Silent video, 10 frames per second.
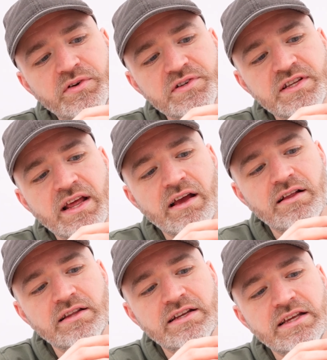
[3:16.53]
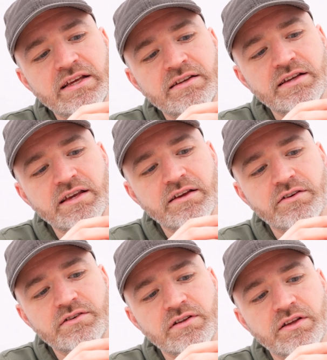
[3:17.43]
is an LED
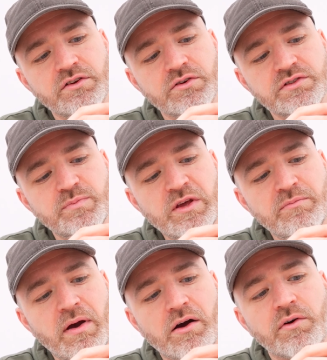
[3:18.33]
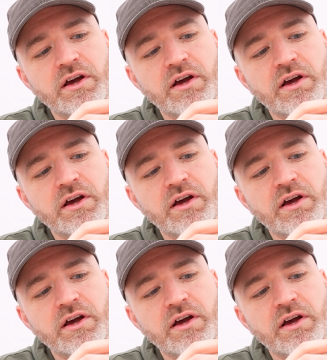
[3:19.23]
indicator to let you know it's been powered